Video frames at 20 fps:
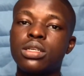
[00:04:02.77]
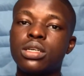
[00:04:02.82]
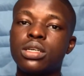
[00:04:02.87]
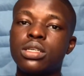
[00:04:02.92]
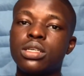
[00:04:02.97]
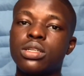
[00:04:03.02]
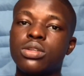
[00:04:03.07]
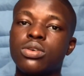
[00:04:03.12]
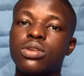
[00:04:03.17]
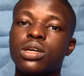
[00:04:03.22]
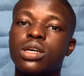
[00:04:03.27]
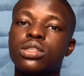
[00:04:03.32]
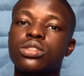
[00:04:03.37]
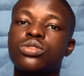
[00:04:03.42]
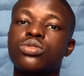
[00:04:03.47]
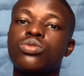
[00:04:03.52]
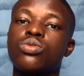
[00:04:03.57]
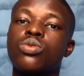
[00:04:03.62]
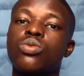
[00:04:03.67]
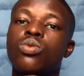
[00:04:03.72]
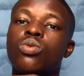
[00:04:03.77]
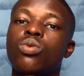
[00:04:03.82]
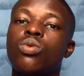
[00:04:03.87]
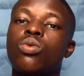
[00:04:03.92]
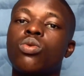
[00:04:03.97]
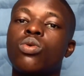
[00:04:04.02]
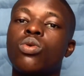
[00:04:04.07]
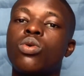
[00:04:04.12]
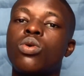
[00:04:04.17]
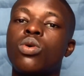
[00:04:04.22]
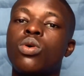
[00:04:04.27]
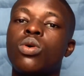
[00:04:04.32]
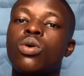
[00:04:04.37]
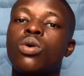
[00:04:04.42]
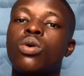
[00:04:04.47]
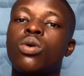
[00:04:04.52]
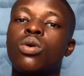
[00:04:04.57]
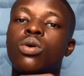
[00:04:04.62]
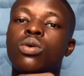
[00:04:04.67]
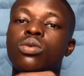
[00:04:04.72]
in order
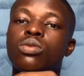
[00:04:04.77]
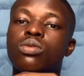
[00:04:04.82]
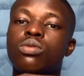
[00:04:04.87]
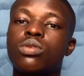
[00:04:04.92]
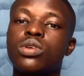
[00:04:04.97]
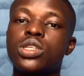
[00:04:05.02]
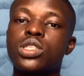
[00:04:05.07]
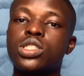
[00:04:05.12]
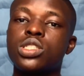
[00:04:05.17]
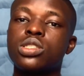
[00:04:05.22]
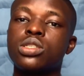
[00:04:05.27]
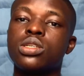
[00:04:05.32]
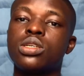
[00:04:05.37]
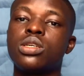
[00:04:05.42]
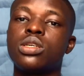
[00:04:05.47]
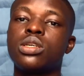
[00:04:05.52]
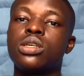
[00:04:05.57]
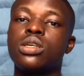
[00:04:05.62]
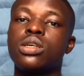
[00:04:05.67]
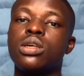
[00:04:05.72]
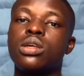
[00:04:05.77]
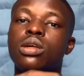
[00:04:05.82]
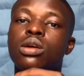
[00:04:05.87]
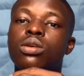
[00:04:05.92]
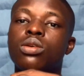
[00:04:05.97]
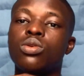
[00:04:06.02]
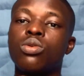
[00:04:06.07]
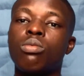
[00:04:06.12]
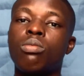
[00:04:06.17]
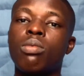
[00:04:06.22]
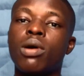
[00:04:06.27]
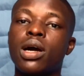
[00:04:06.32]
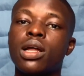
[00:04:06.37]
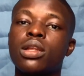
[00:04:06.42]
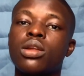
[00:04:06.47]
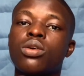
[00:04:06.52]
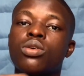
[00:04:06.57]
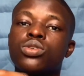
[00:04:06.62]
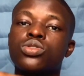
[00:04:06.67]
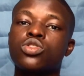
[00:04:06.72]
to reach a global
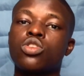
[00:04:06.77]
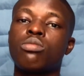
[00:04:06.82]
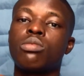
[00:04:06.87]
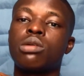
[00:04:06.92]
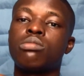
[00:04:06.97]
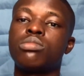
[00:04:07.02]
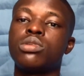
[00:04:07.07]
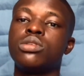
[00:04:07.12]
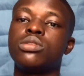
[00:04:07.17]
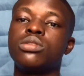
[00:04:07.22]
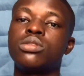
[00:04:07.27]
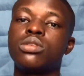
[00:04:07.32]
customer base.